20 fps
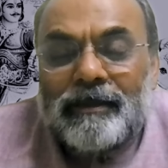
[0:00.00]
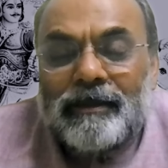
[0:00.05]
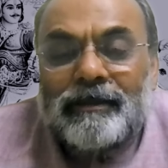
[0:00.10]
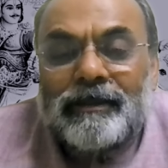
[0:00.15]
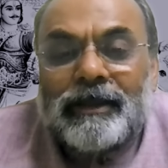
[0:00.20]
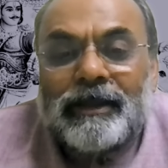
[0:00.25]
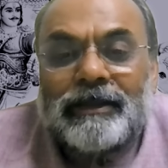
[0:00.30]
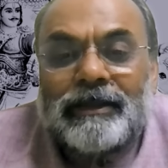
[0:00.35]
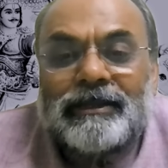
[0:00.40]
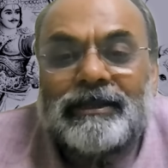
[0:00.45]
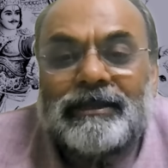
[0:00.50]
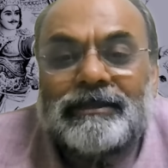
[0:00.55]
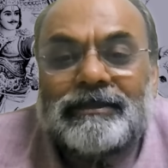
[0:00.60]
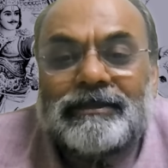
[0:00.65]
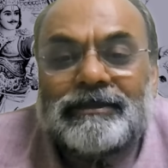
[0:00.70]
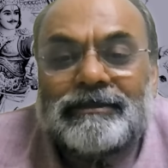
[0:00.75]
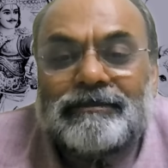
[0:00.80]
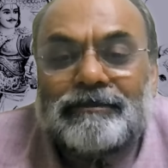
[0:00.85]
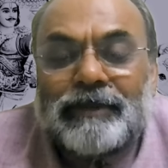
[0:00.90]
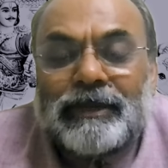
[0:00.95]
that
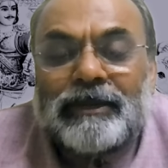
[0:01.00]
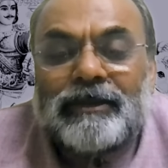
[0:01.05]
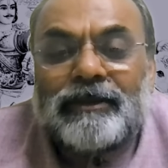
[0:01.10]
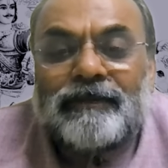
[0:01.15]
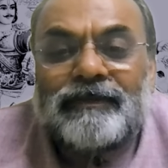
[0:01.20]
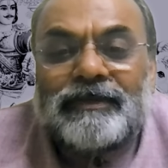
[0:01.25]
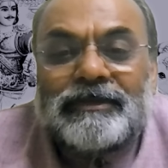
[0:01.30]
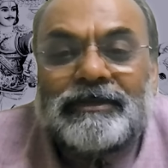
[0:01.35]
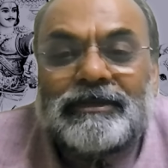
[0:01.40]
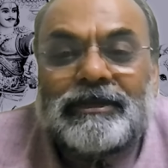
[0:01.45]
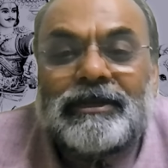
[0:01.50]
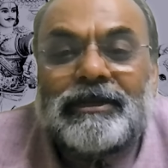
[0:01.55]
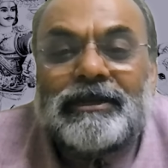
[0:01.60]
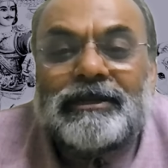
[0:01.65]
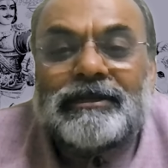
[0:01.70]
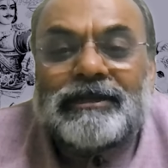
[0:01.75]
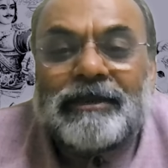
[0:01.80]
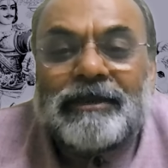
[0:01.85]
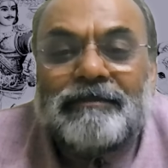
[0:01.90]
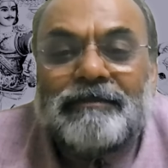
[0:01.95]
these many of these leaders
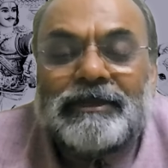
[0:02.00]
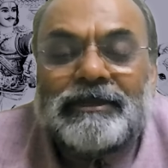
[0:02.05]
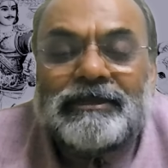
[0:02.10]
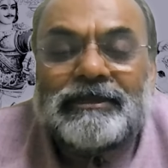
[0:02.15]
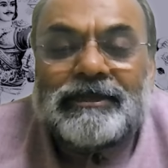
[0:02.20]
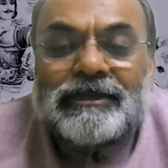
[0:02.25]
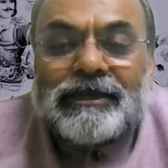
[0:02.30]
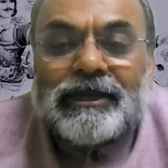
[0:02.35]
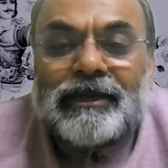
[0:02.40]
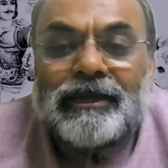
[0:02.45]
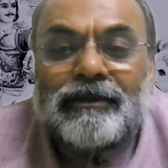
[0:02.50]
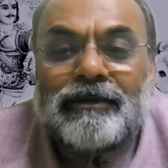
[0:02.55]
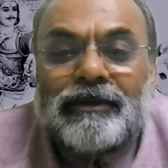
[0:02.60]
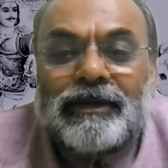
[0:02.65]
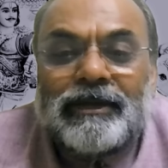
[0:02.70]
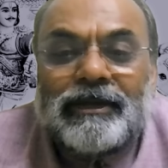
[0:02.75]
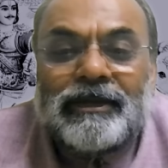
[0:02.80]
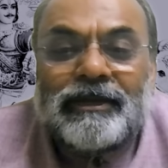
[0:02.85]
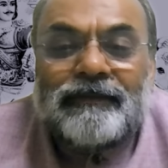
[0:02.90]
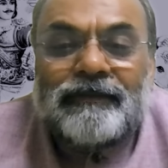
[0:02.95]
have been sitting on
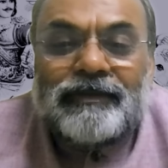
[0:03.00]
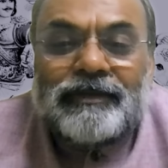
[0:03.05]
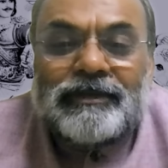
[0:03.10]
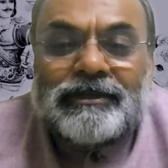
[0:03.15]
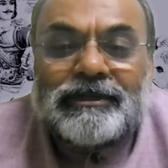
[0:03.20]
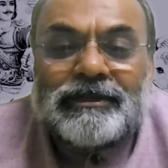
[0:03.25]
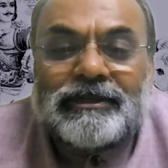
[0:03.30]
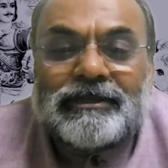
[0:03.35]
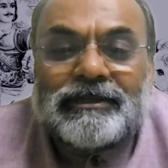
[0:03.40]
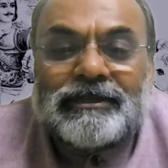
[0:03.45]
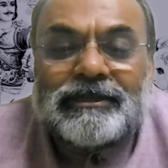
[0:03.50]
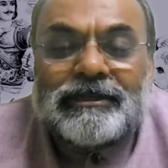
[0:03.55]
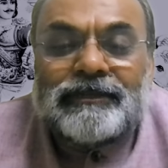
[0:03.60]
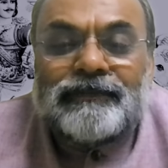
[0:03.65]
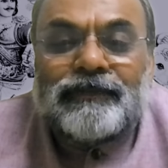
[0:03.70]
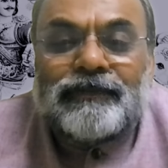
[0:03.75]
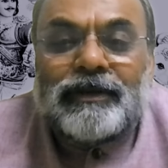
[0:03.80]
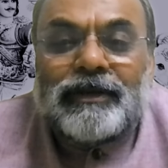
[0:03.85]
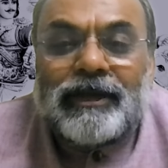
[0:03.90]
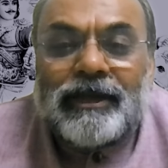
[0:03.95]
inefficiencies
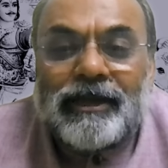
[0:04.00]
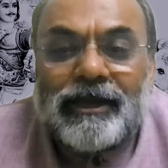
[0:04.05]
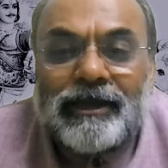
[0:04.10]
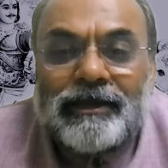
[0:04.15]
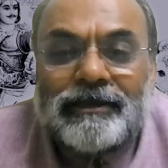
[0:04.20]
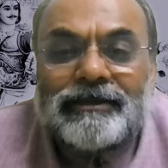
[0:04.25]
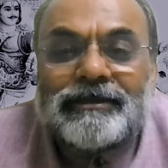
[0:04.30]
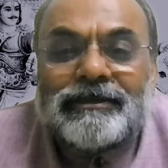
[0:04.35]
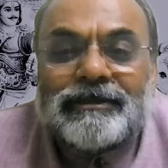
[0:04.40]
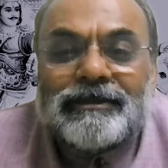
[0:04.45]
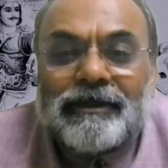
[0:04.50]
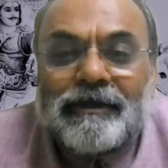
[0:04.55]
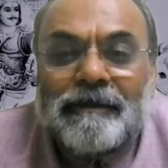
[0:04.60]
for decades,